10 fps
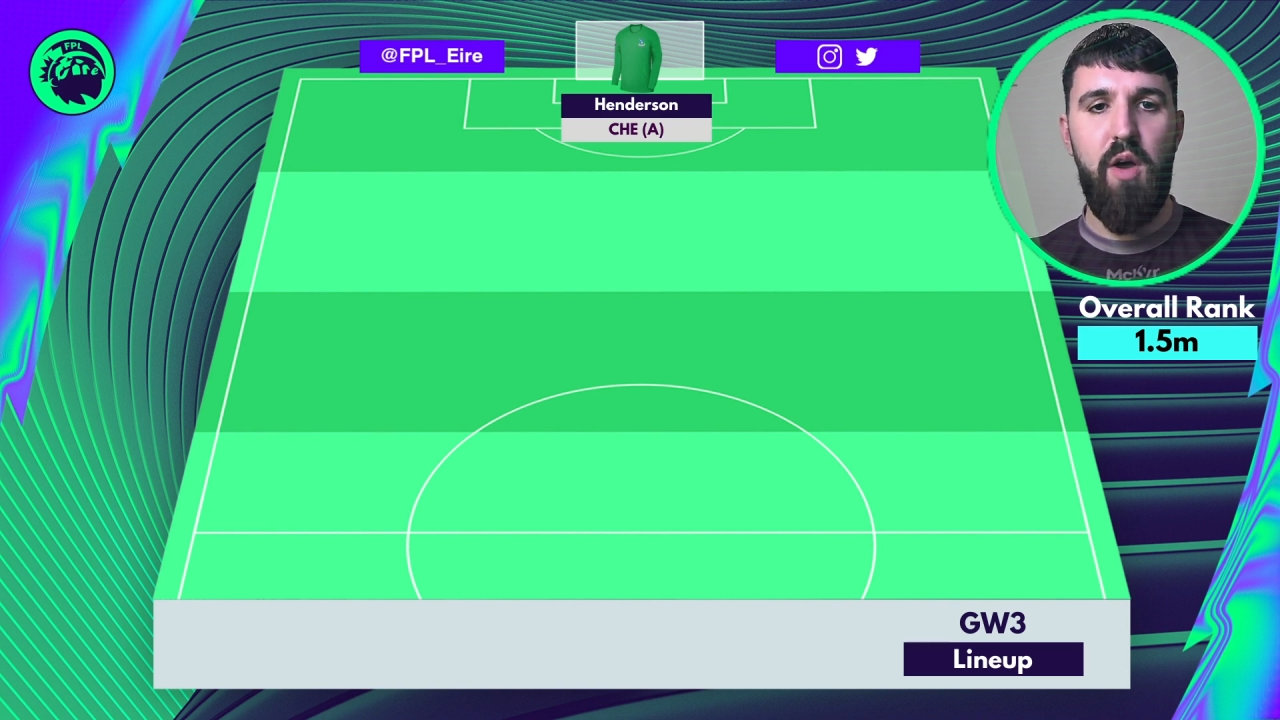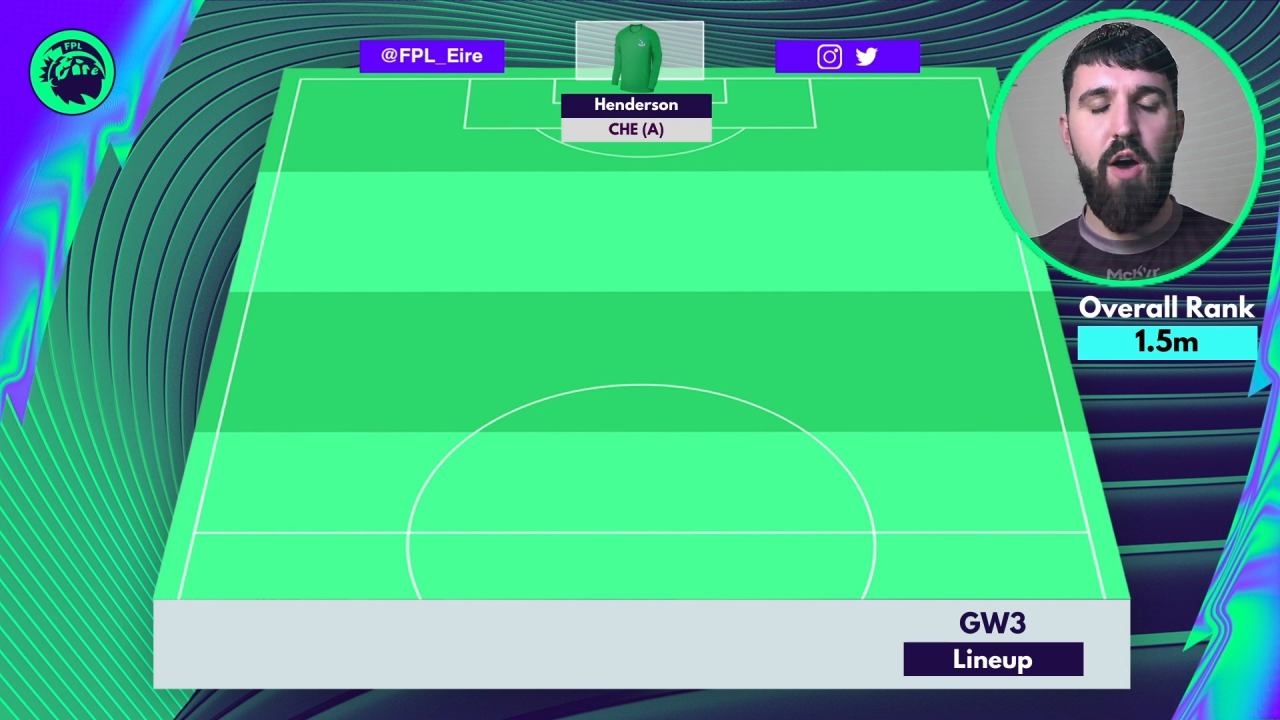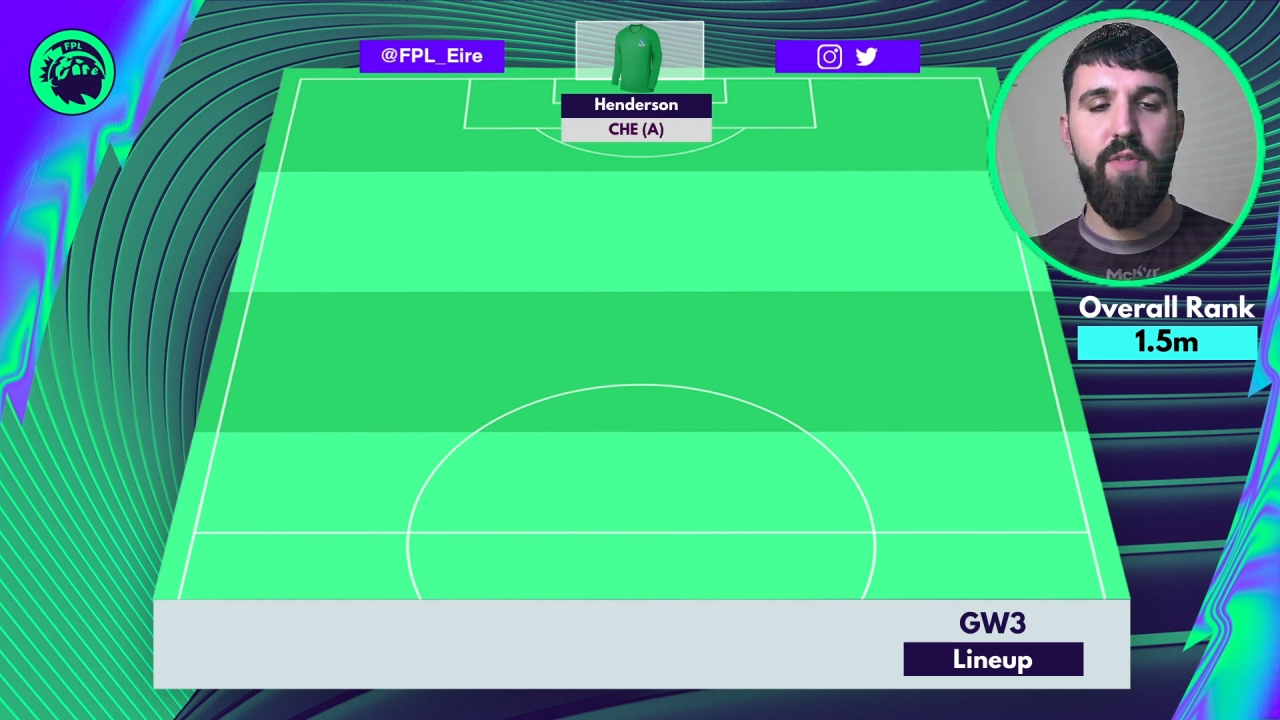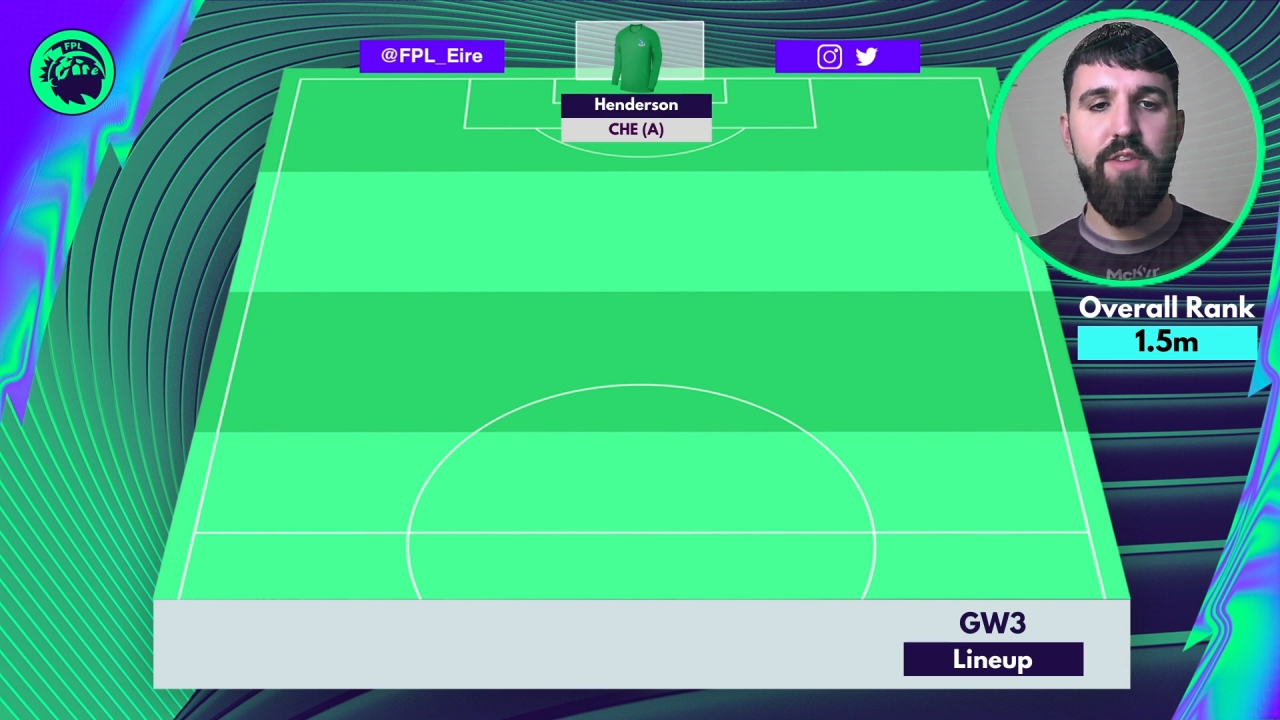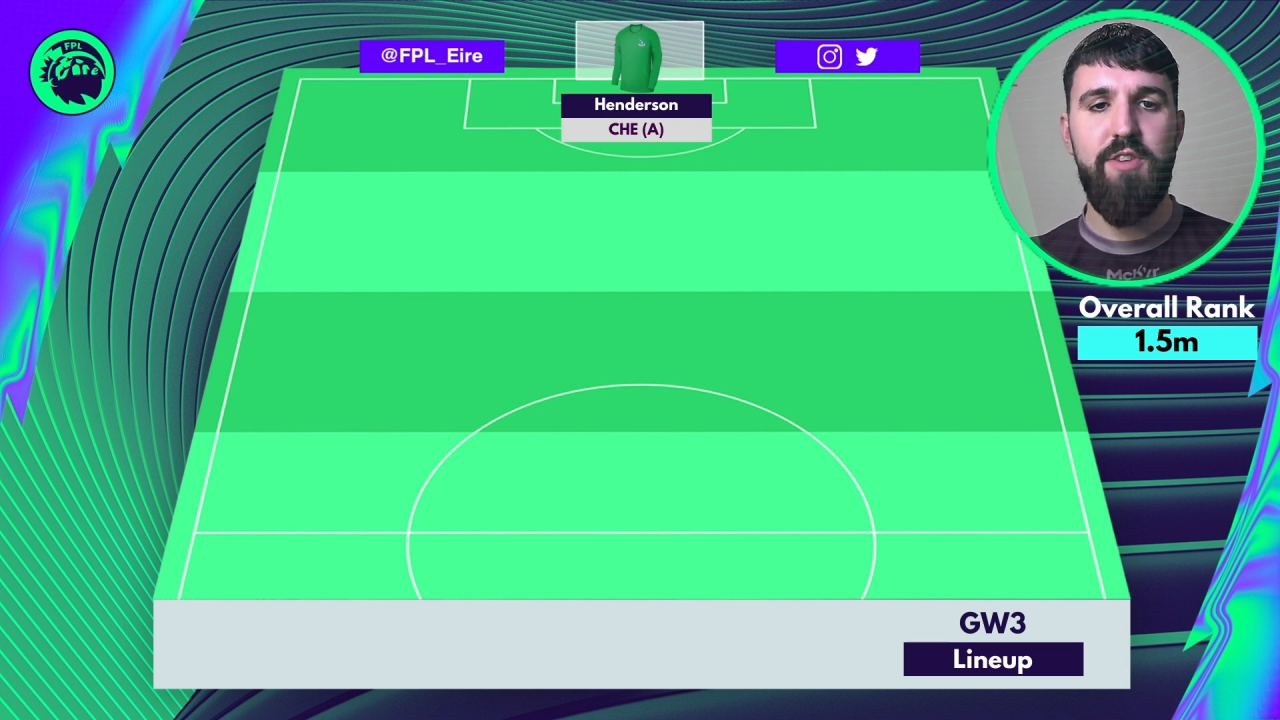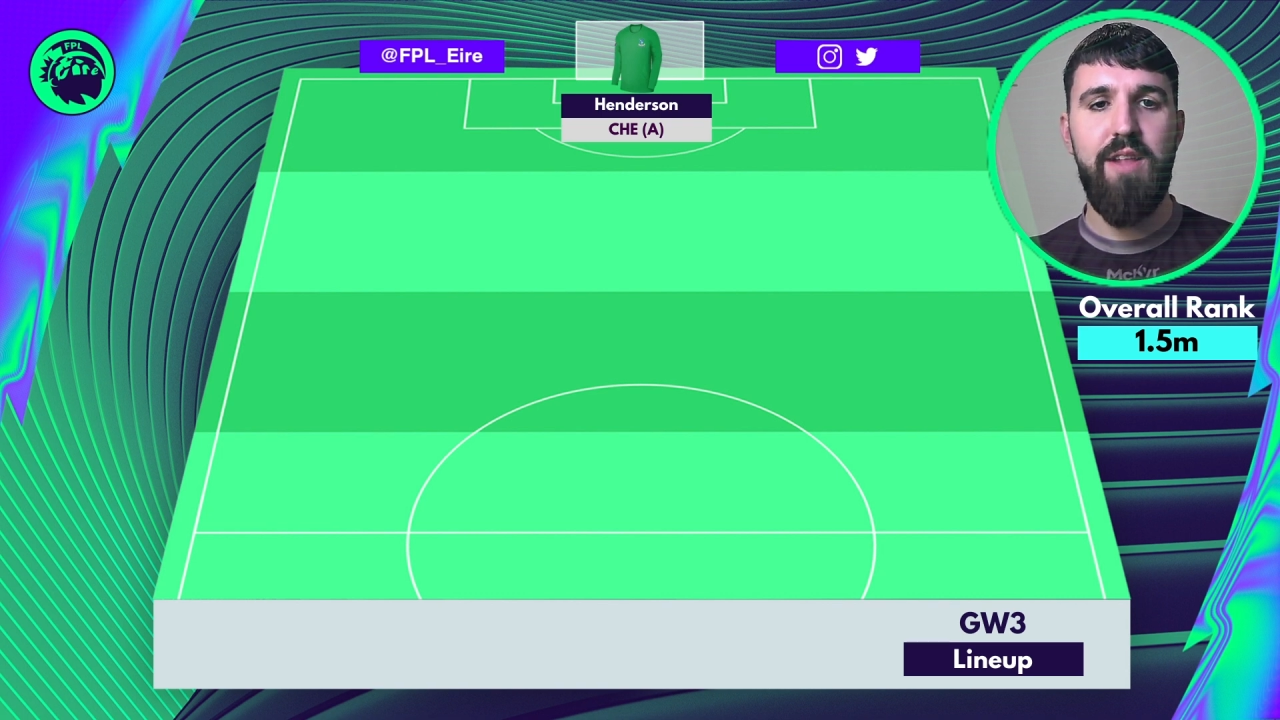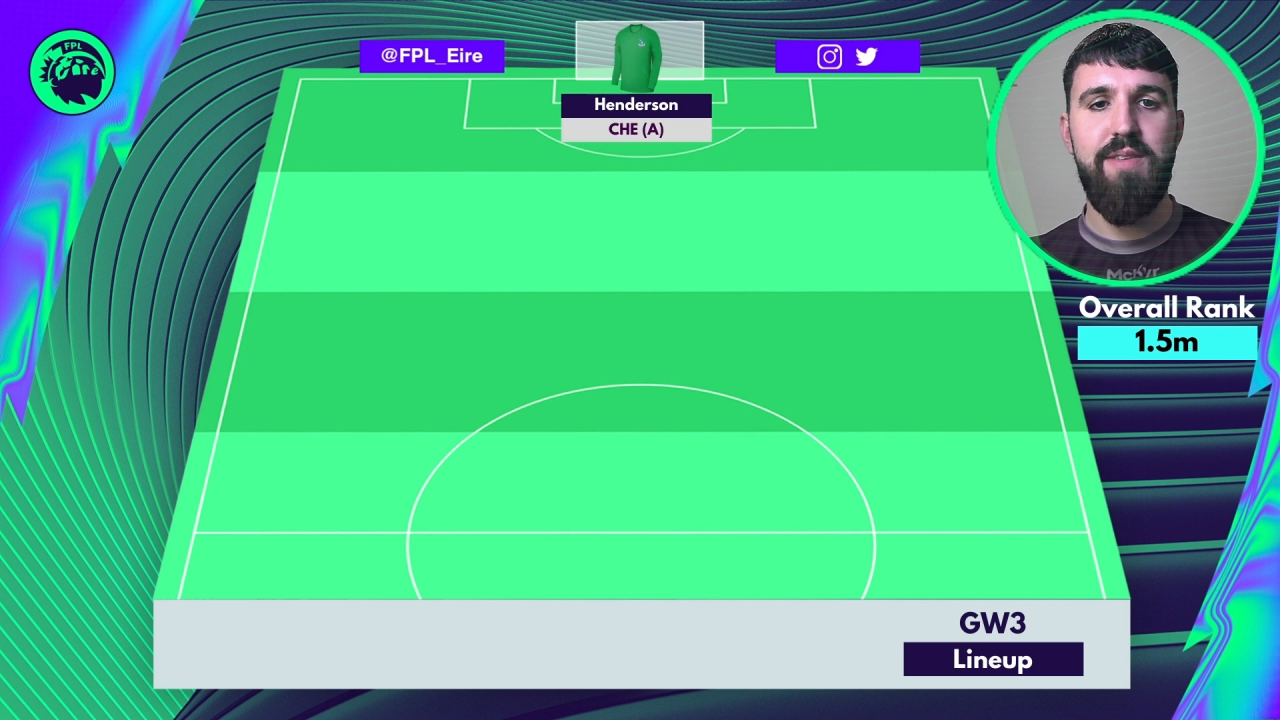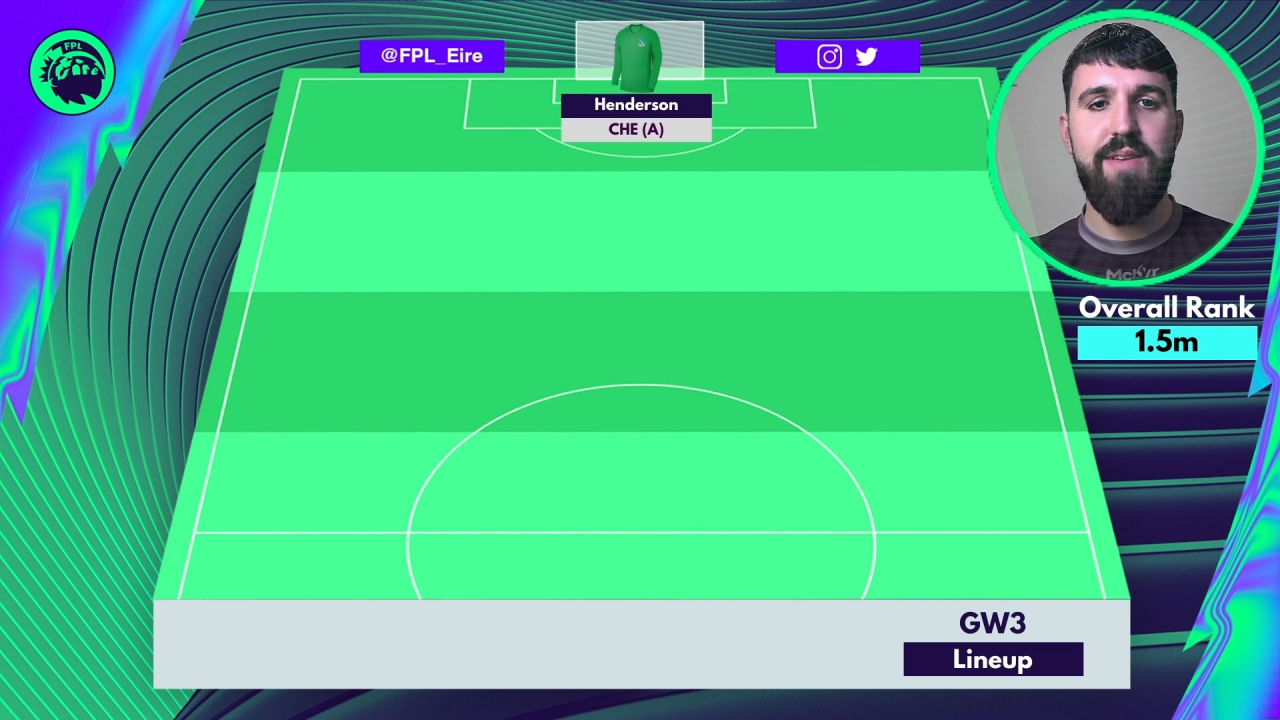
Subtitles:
of that Chelsea